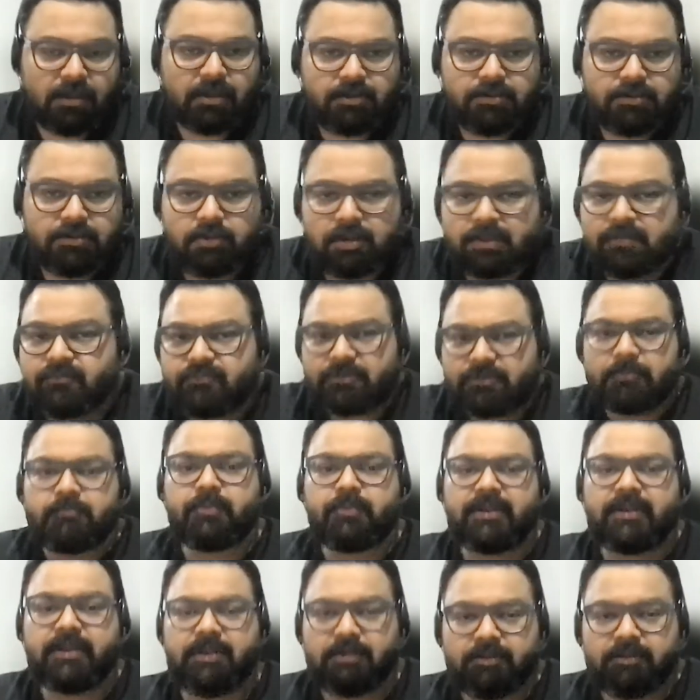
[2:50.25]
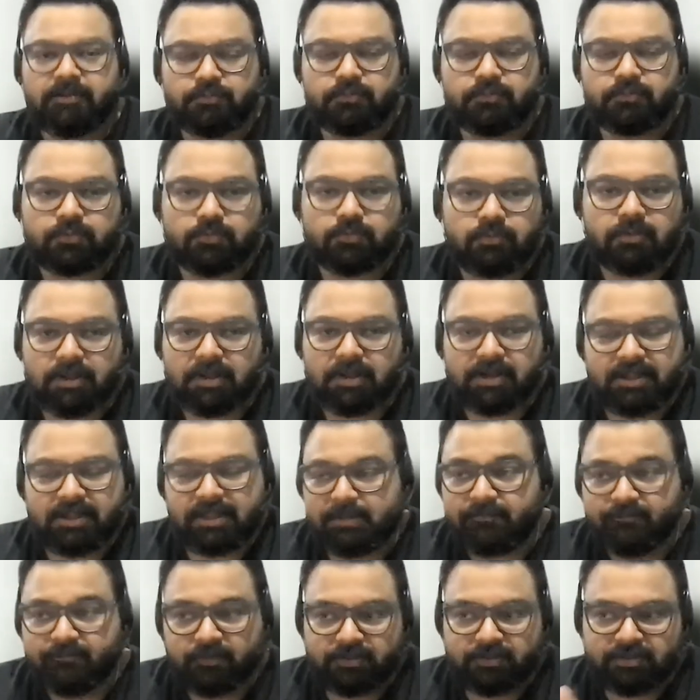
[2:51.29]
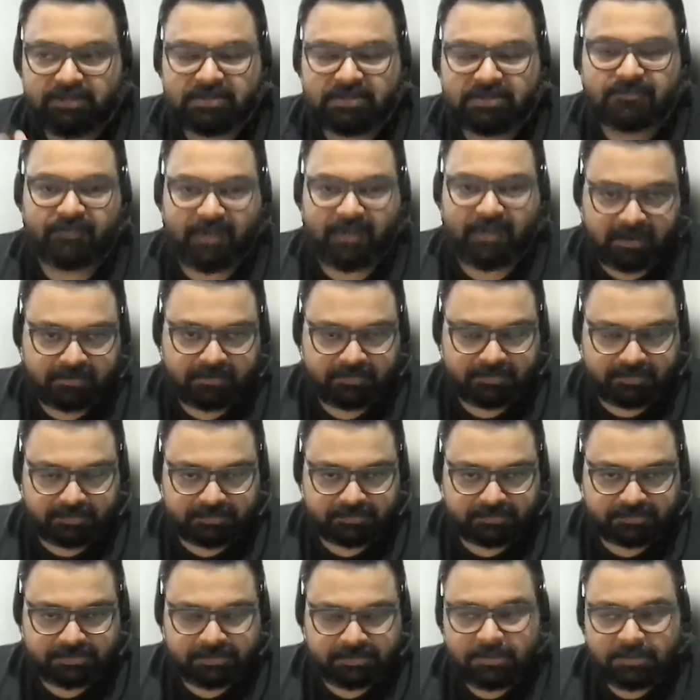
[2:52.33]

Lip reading: You can simply use Google Keep for these factors.